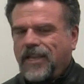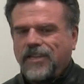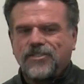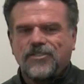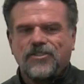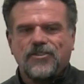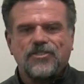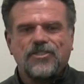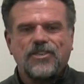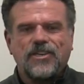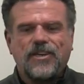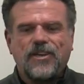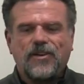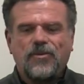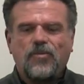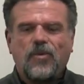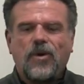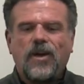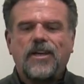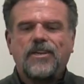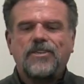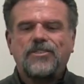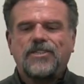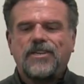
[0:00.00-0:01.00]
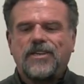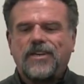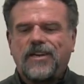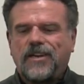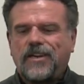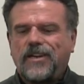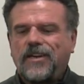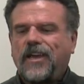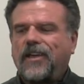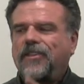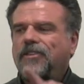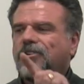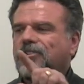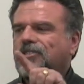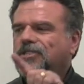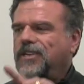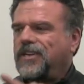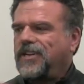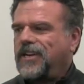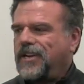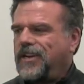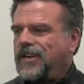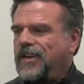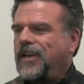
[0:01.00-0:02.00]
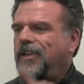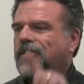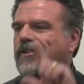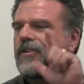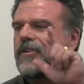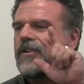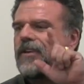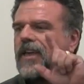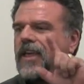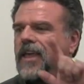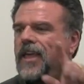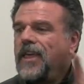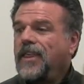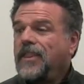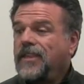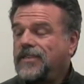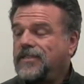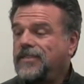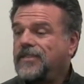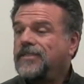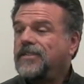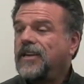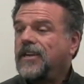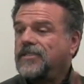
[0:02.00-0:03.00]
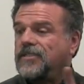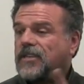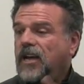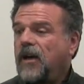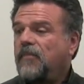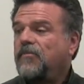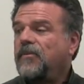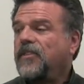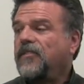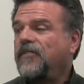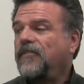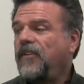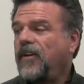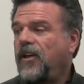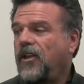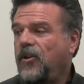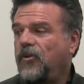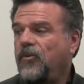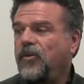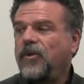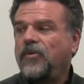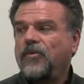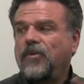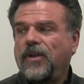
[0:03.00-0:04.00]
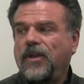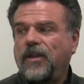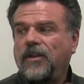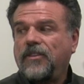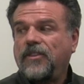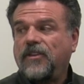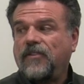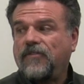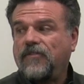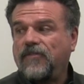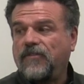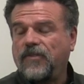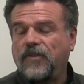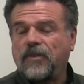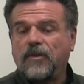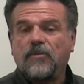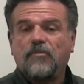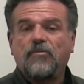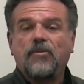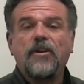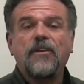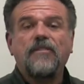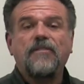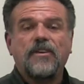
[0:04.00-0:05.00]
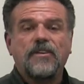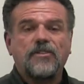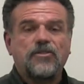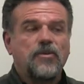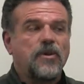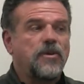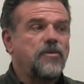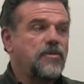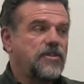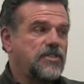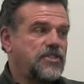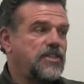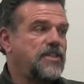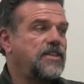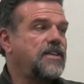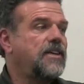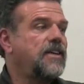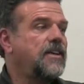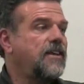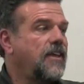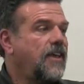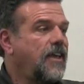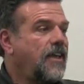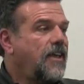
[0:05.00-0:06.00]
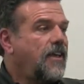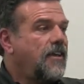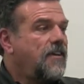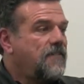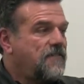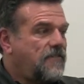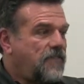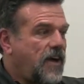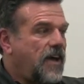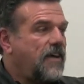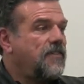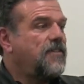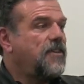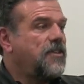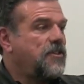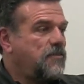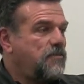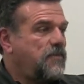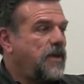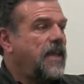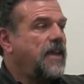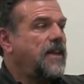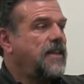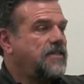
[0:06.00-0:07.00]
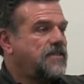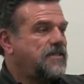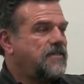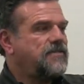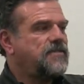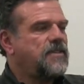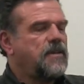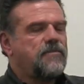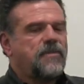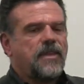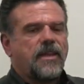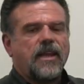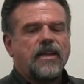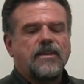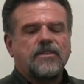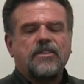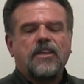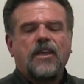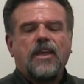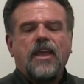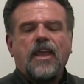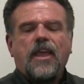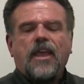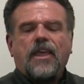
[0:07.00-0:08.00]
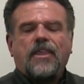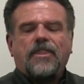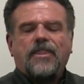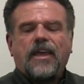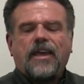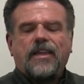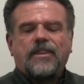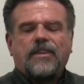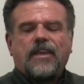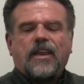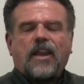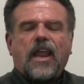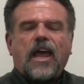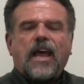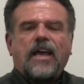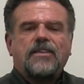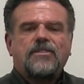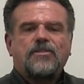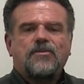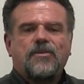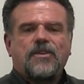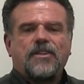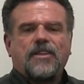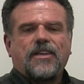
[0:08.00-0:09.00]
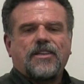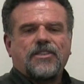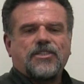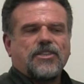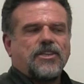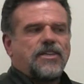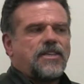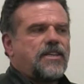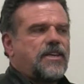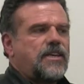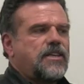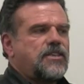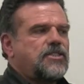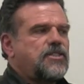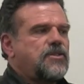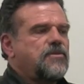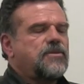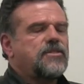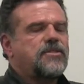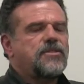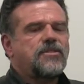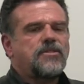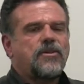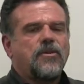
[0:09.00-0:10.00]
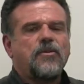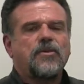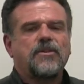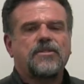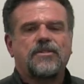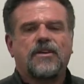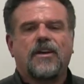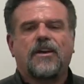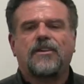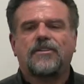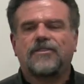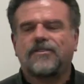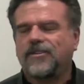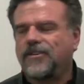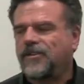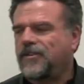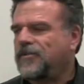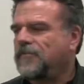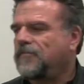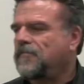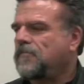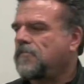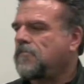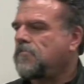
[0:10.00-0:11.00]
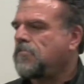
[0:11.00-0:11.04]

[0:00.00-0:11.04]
And so she did one, she did another, she did another. This is on top of the following week, the, the previous week, where she did five other paintings of something else. That the last one that she did, she was so exhausted